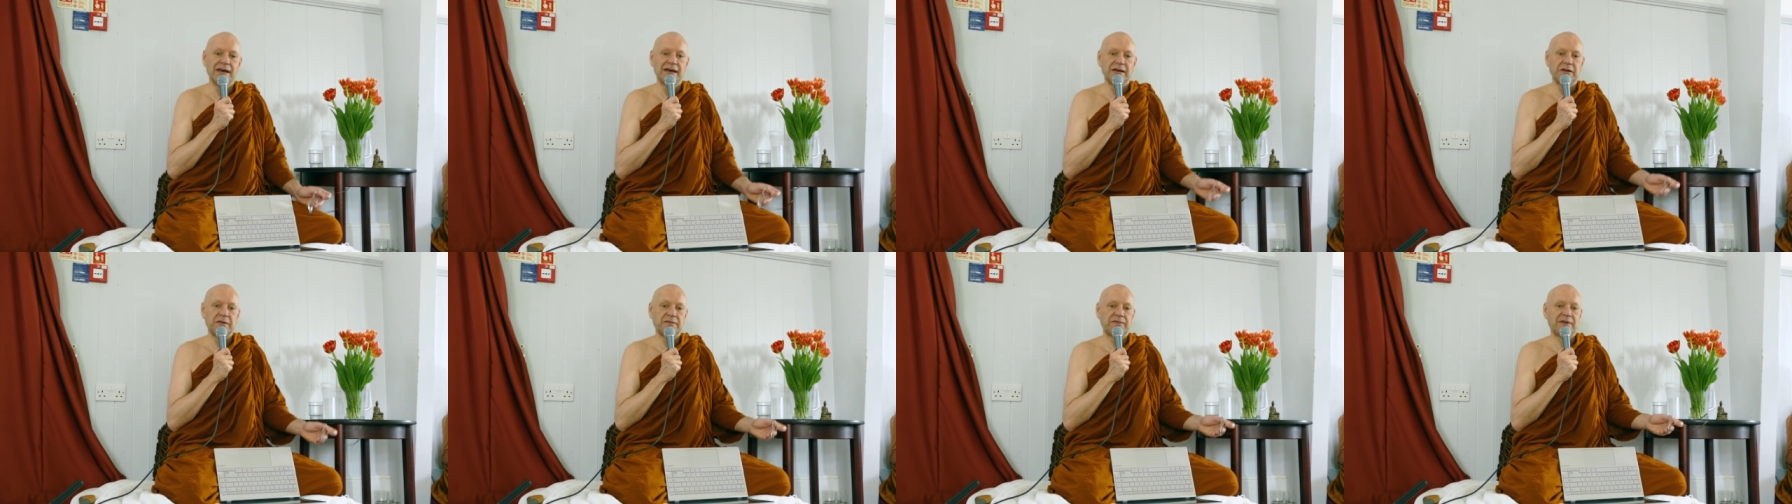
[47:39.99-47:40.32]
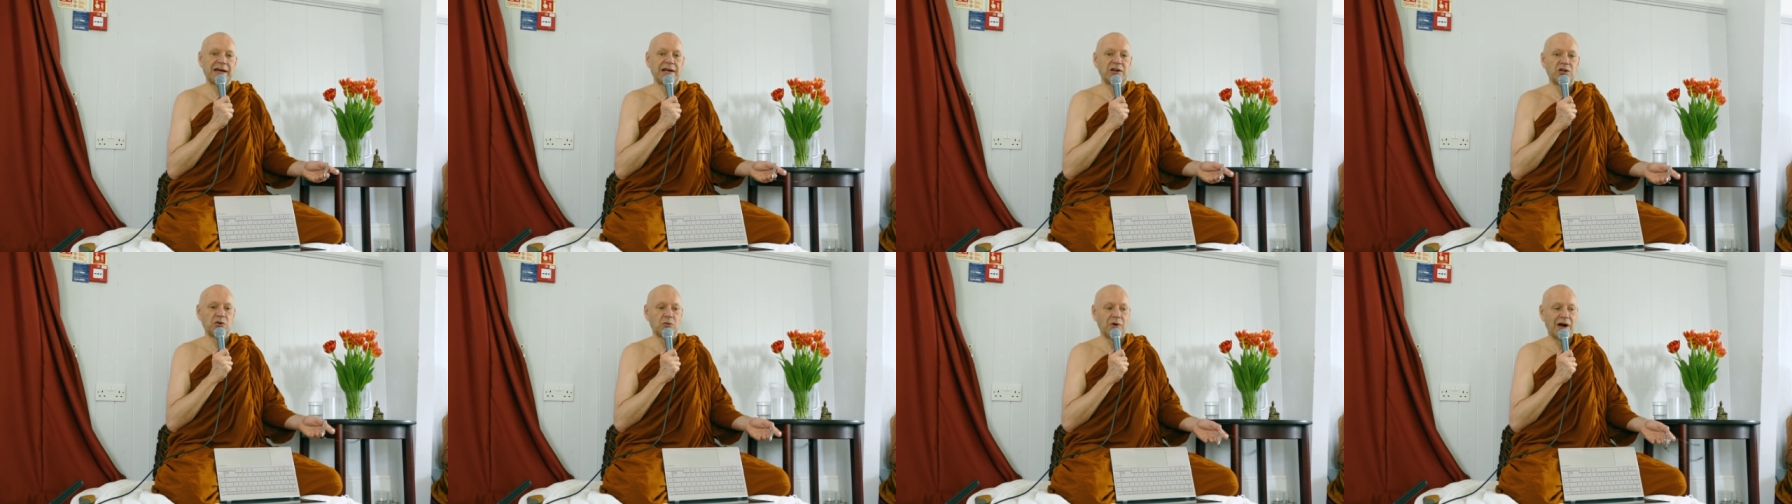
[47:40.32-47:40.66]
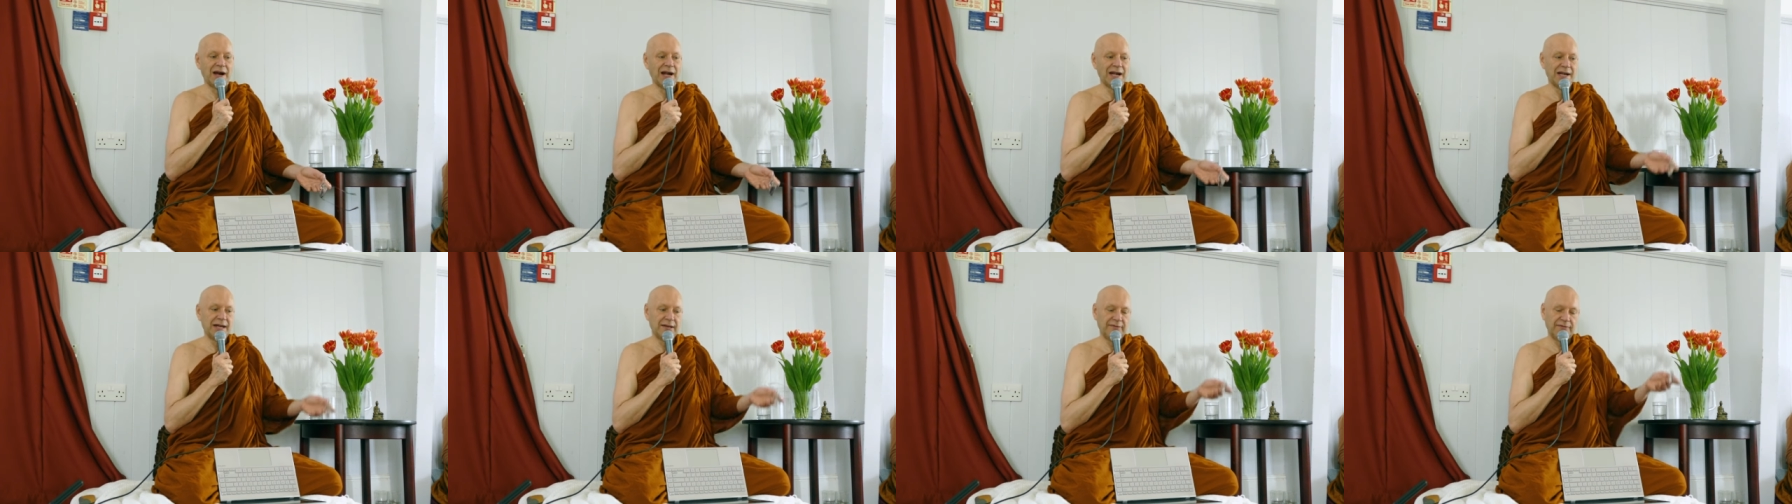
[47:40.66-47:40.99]
In fact, you
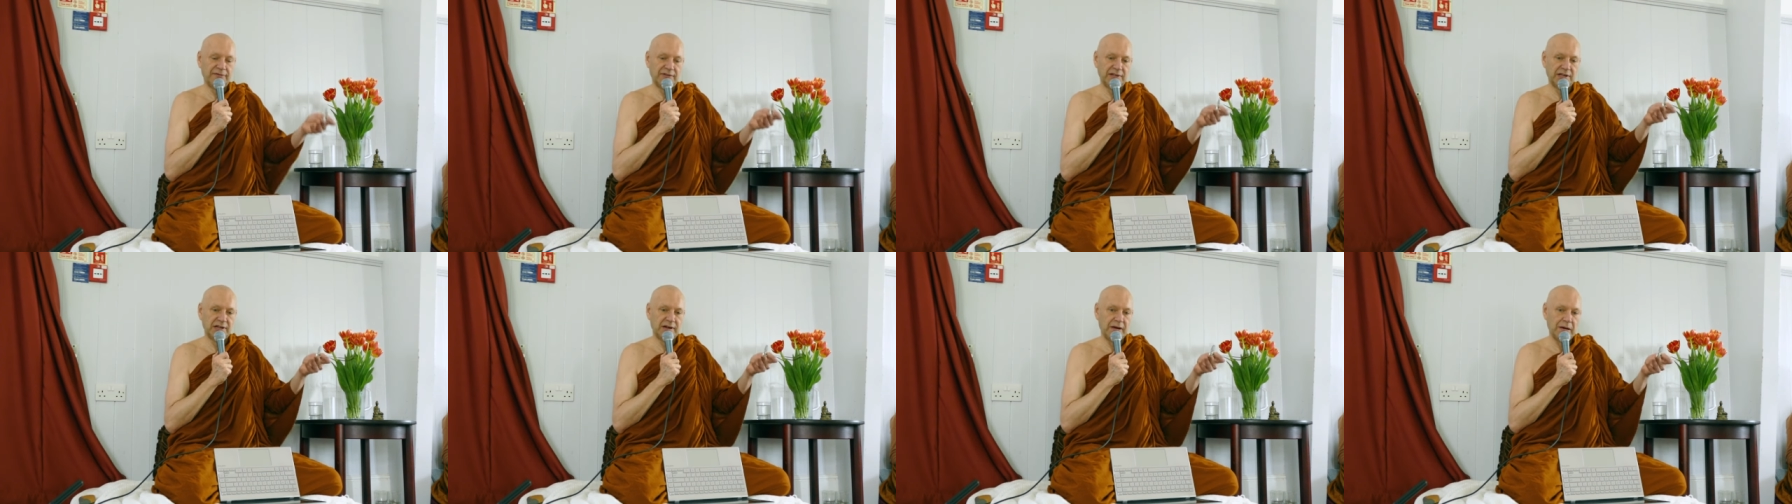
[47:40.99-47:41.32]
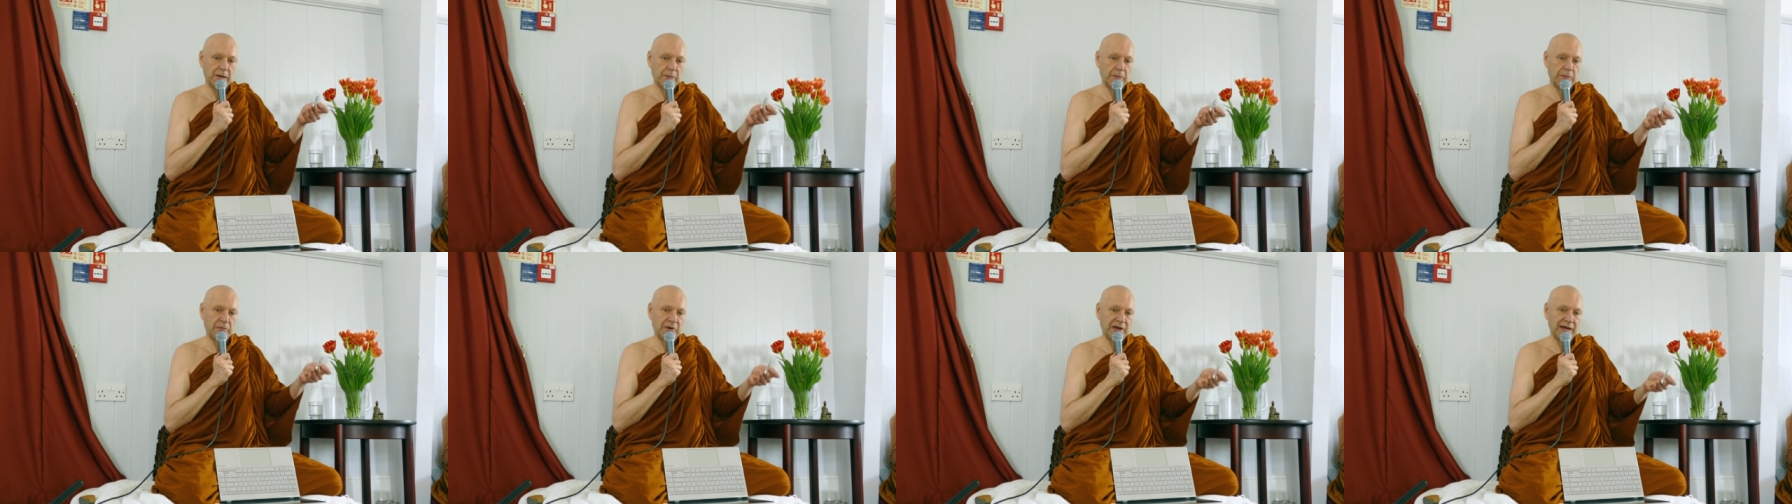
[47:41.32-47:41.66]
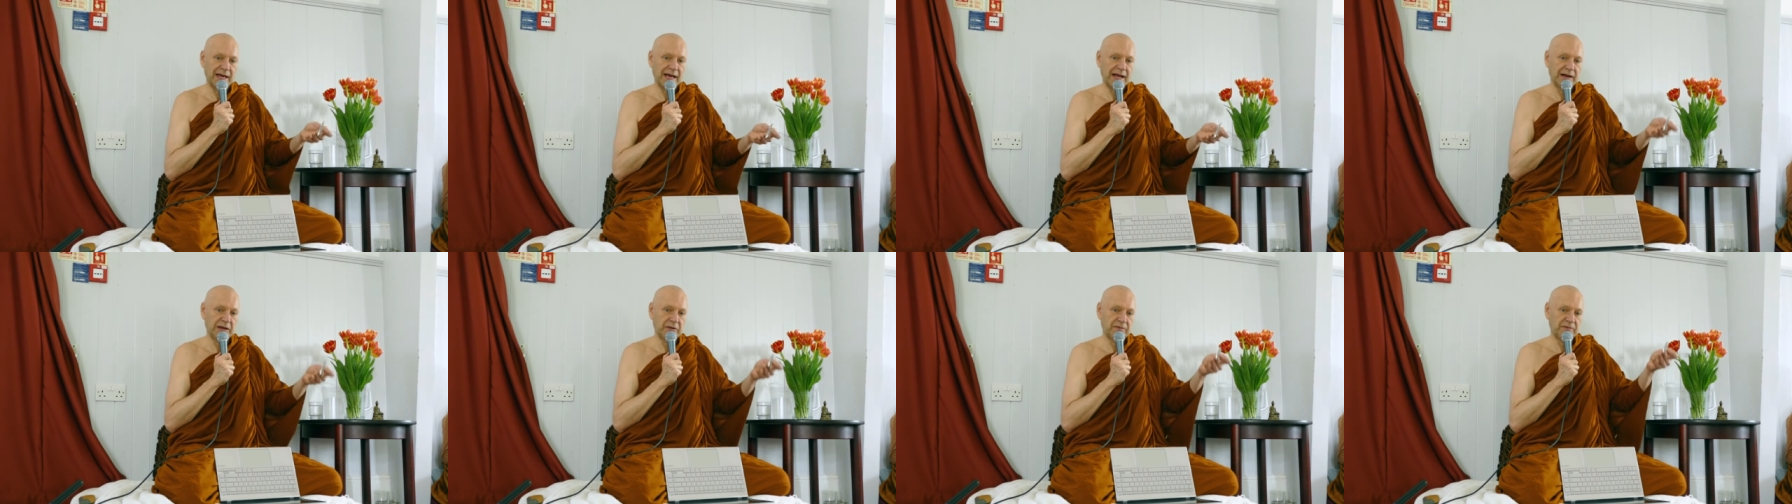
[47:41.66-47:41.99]
are lifted up,
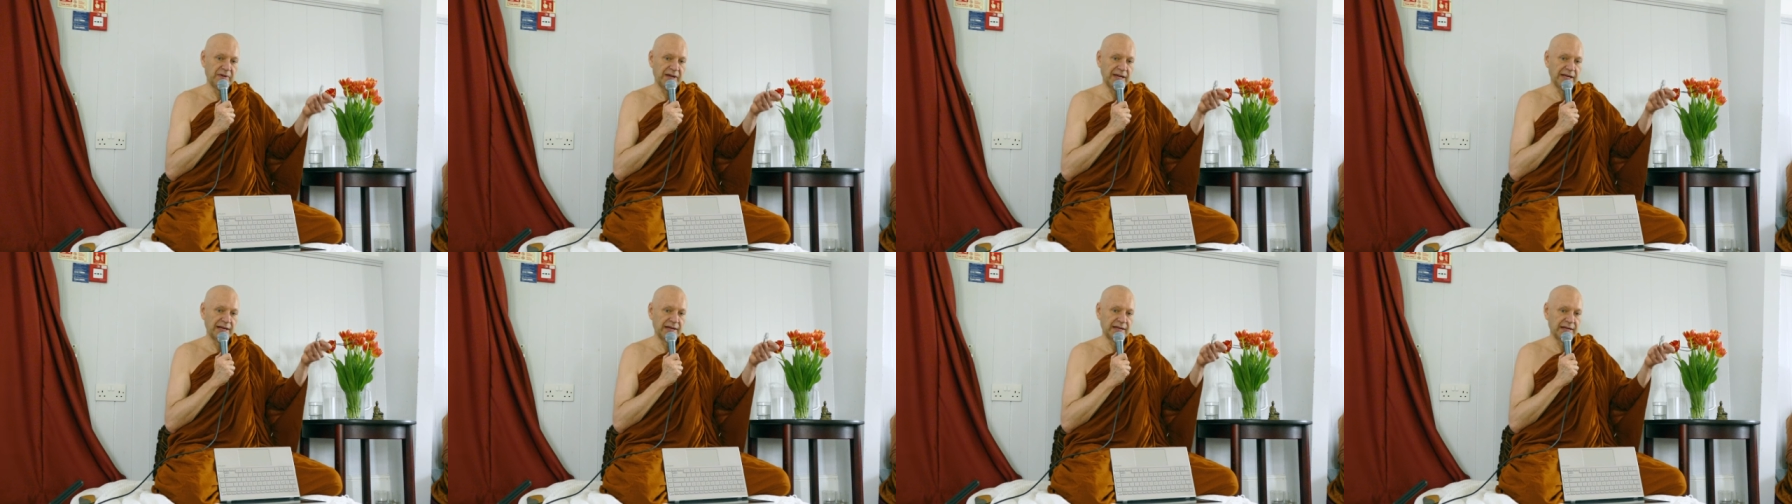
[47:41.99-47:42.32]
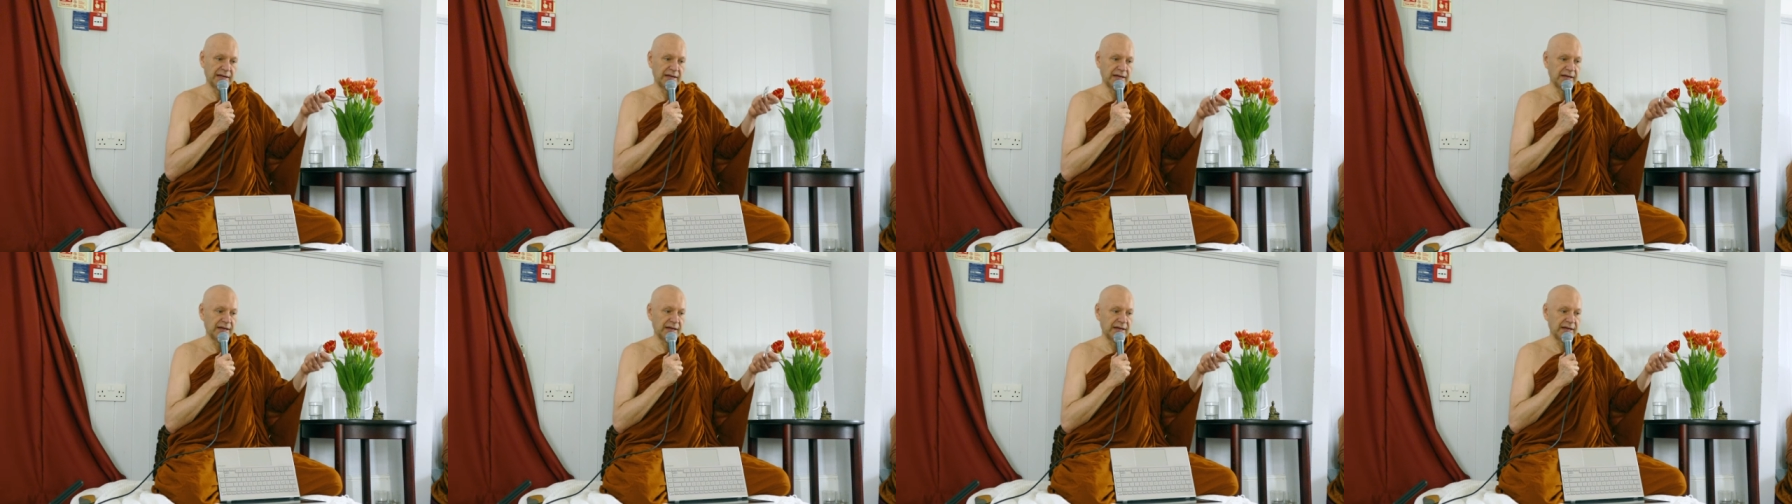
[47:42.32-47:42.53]
elevated.